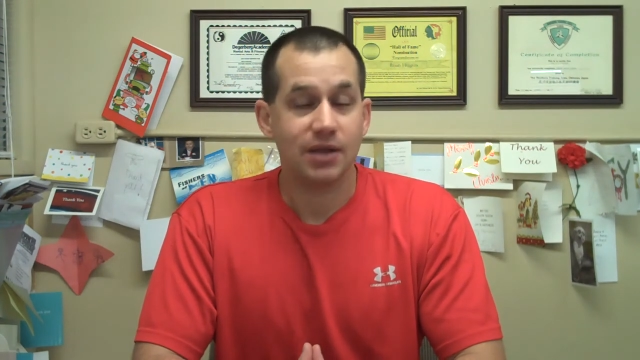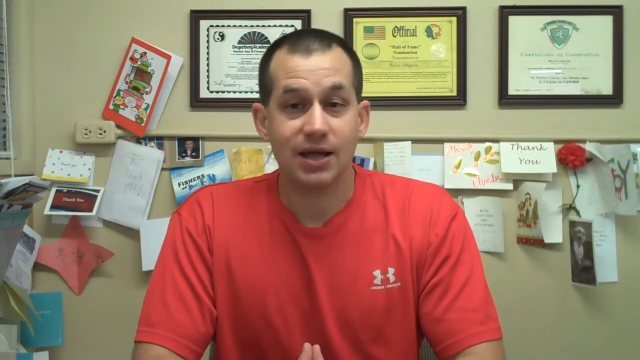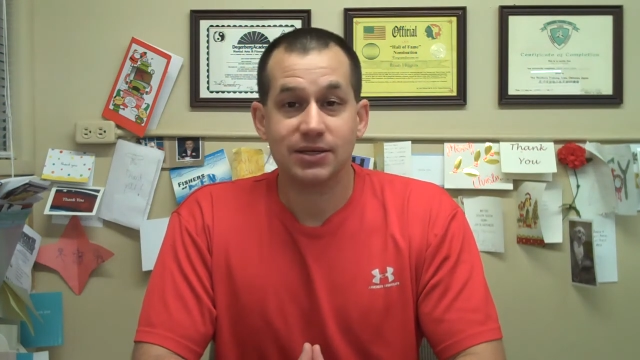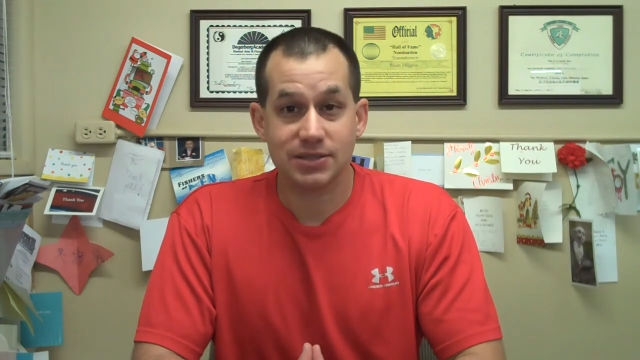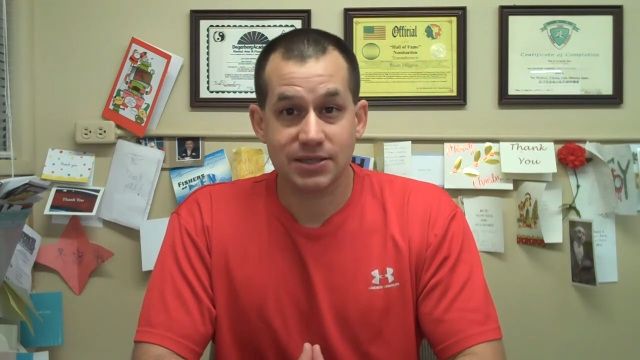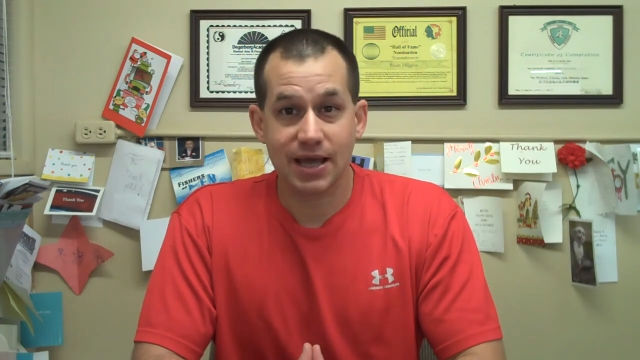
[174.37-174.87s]

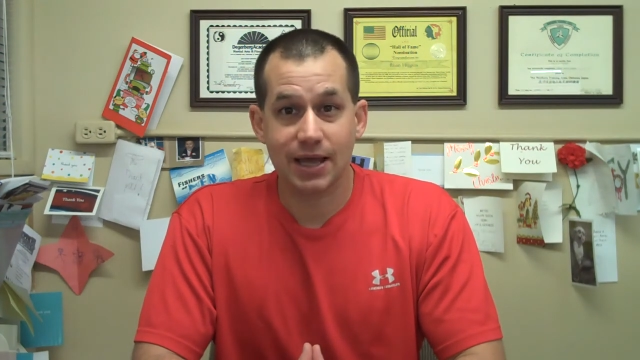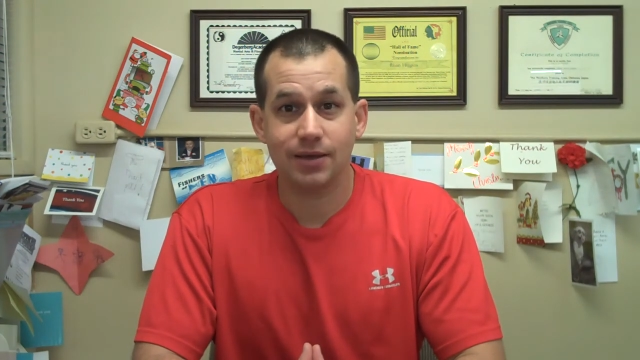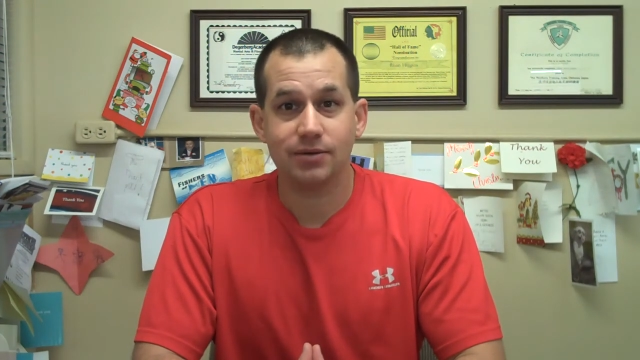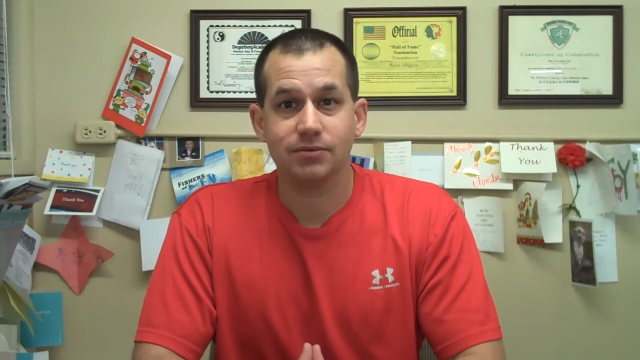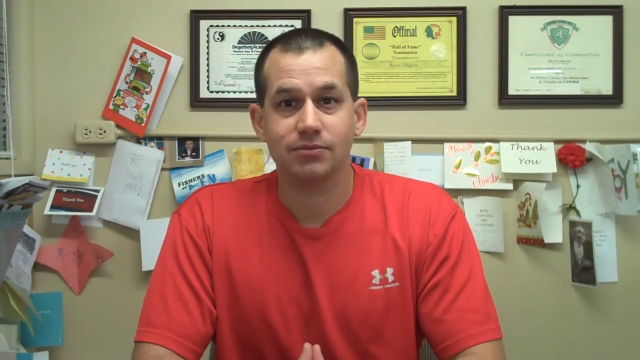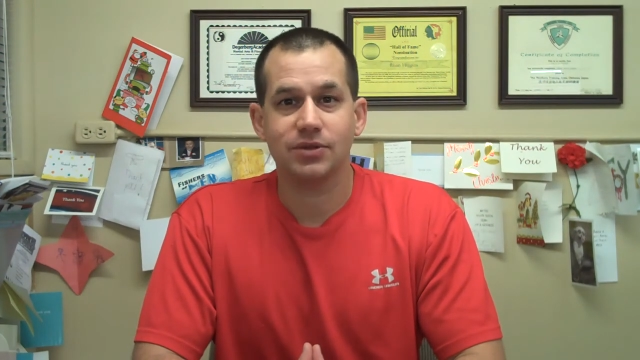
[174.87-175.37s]
Not to
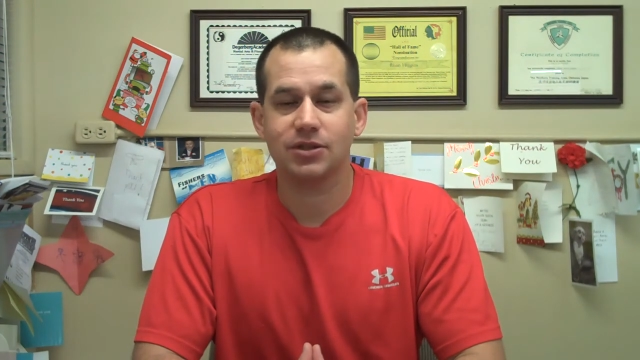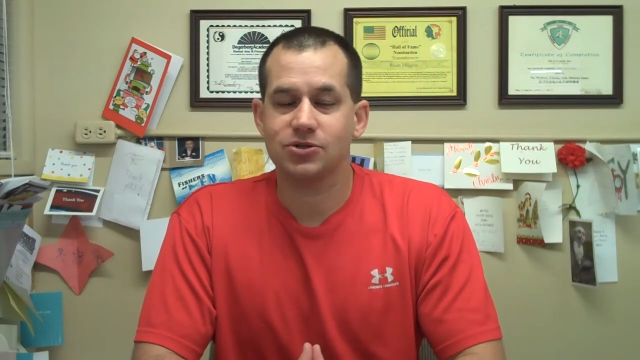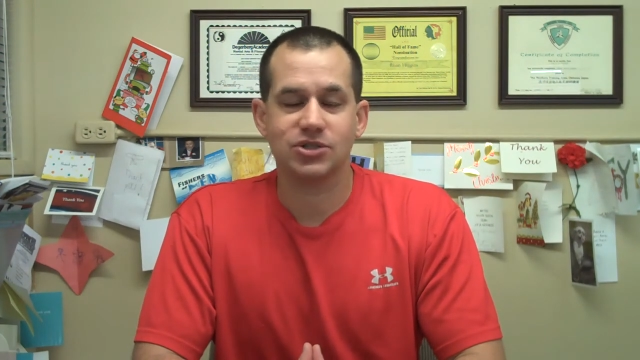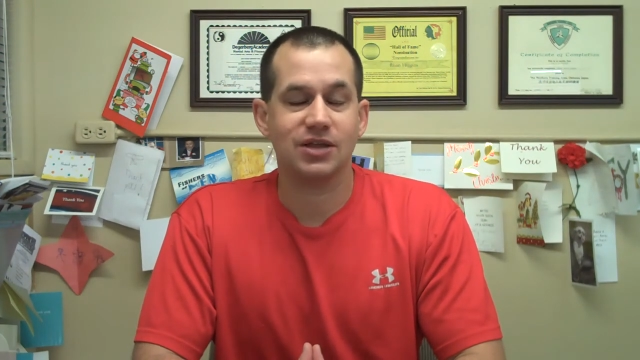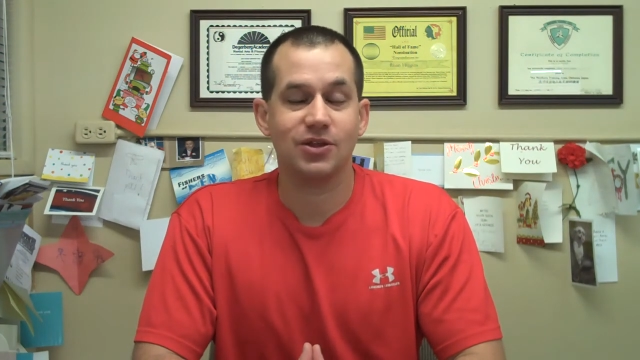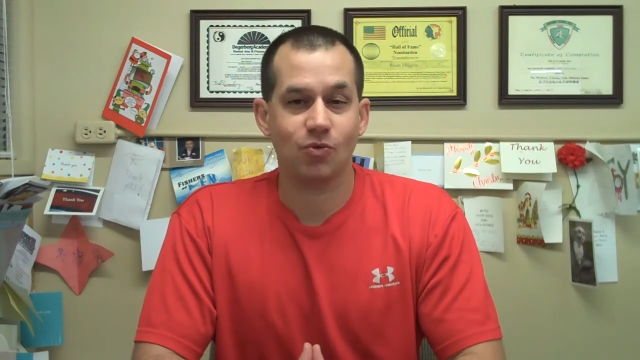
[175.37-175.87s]
say that
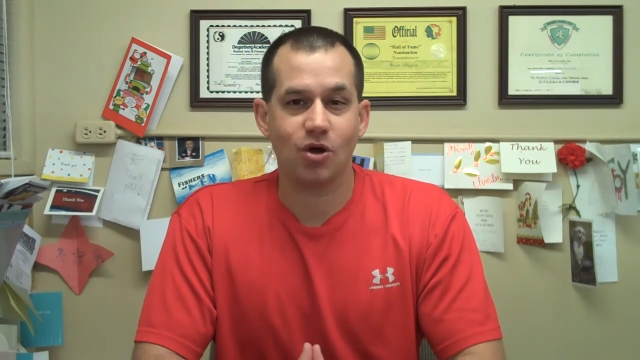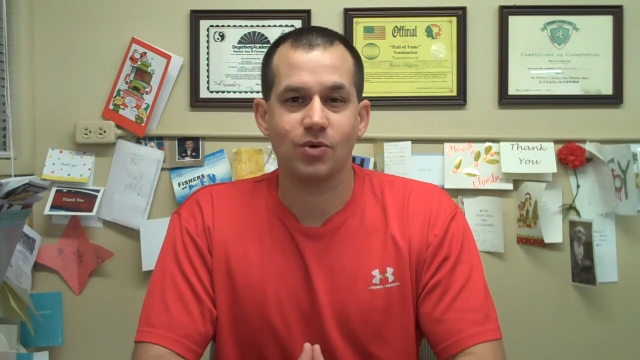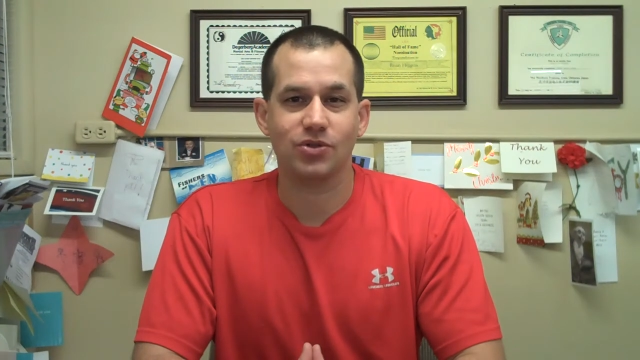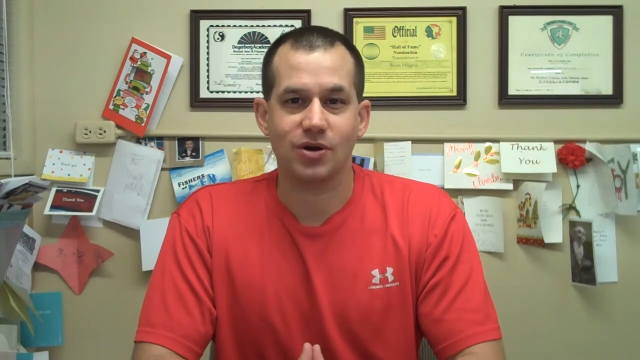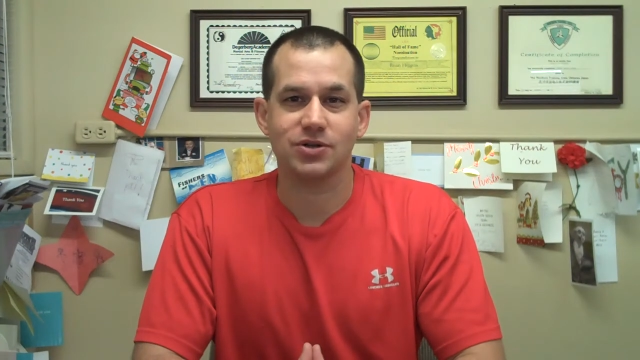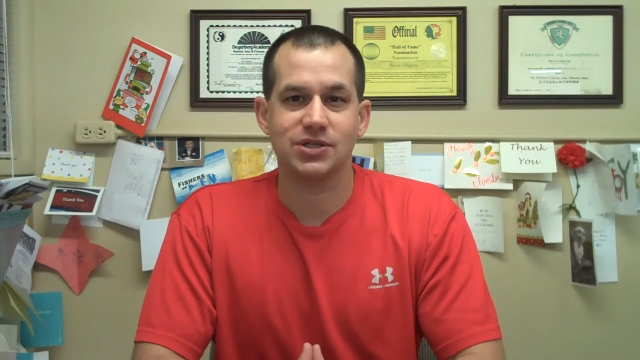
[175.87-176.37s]
there's anything wrong
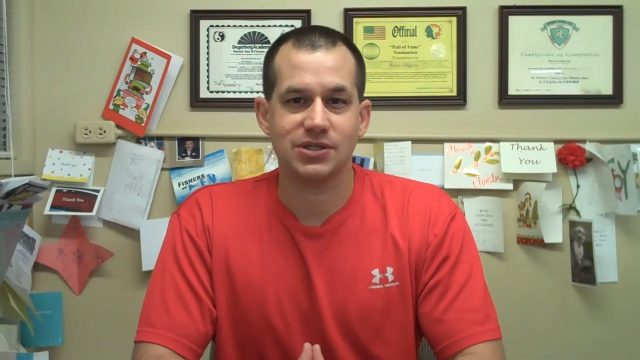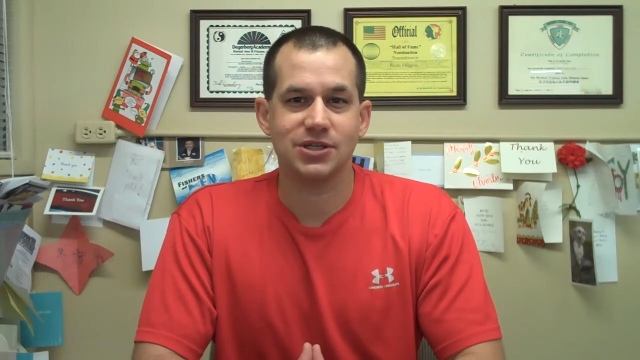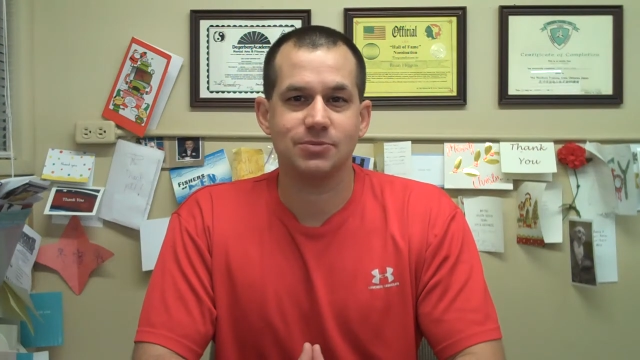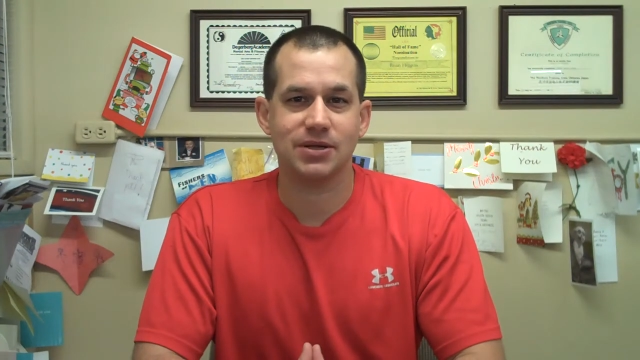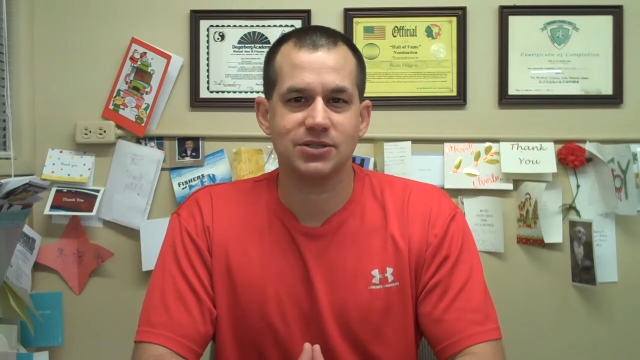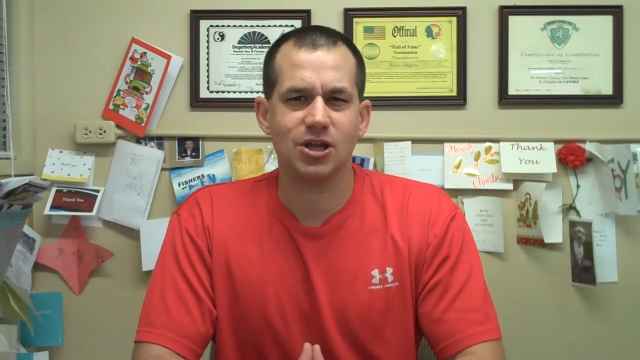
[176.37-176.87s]
with car seats,
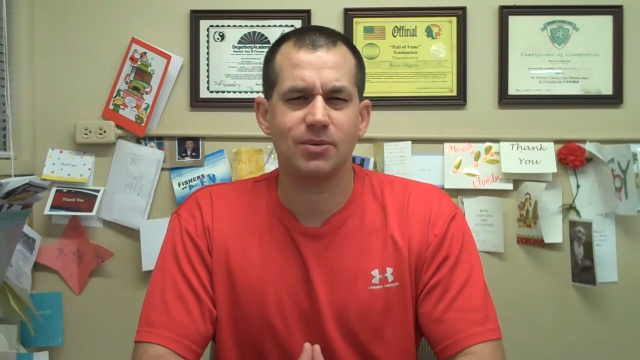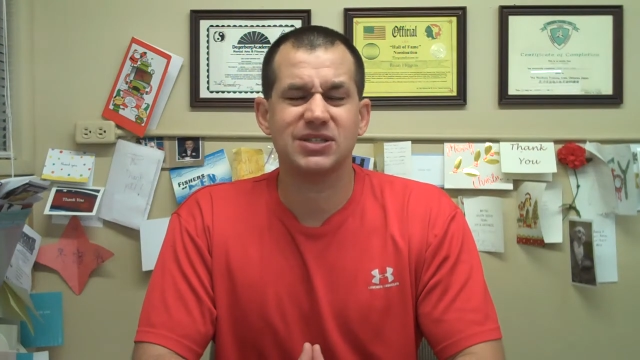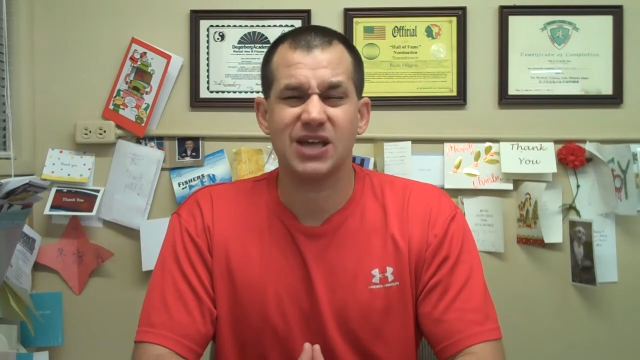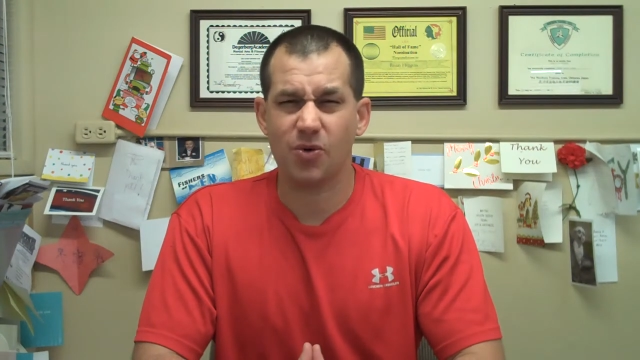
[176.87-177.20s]
seatbelts, and helmets.